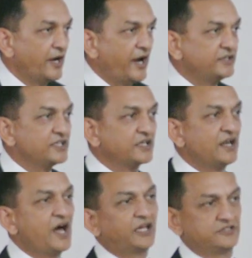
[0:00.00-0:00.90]
And the
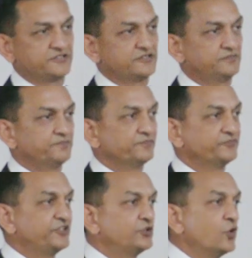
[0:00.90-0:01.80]

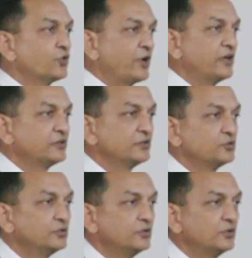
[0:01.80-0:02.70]
canals, they don't
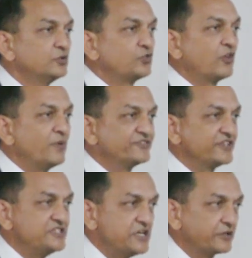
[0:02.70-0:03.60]
run 12 months
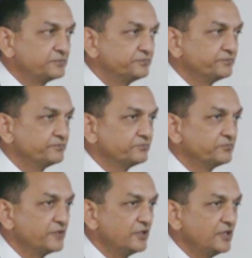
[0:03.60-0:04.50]
a year.
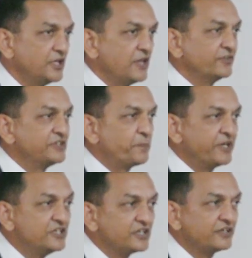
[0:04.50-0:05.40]
Even the
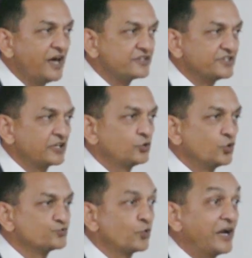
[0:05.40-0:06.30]
perennial canals are
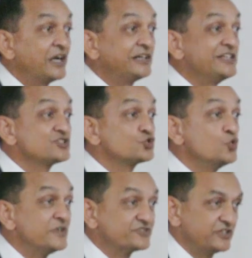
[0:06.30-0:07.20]
closed for at least
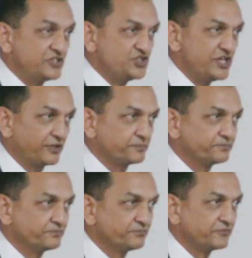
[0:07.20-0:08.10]
2 months in a year.